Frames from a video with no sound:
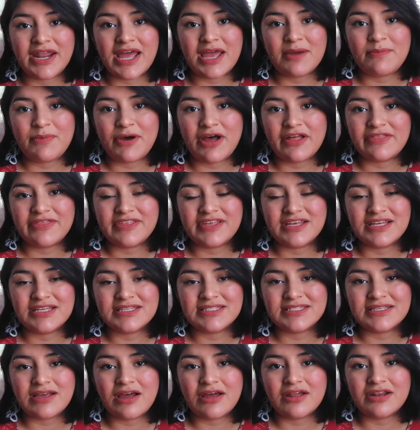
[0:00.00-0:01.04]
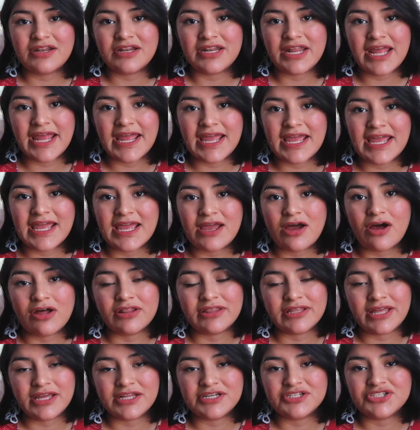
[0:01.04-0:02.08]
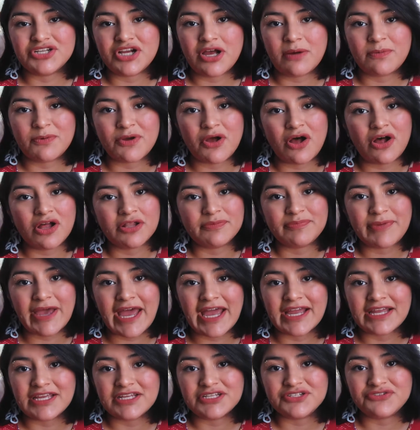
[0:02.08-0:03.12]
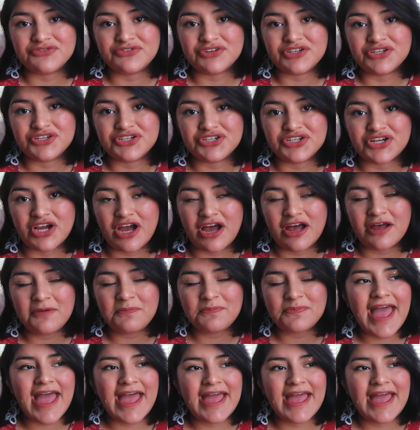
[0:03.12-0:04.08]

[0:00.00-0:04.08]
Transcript: I bought this on a online shop called Package Free Shop,